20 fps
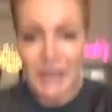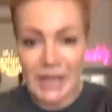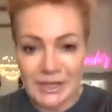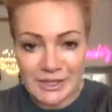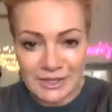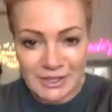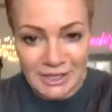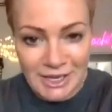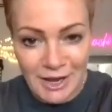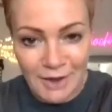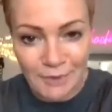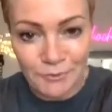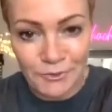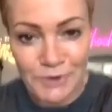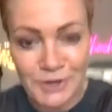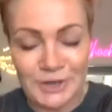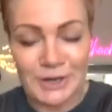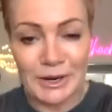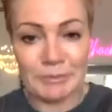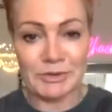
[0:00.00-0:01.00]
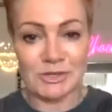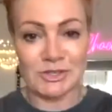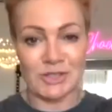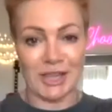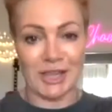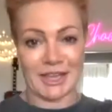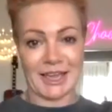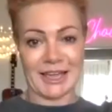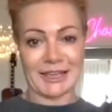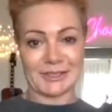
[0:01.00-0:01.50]
saying that they can't fit it up the
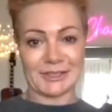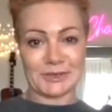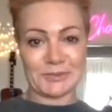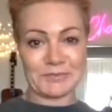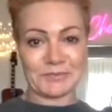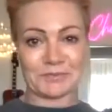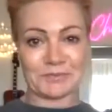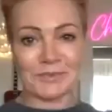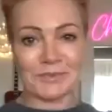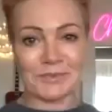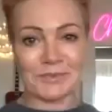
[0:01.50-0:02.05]
staircase.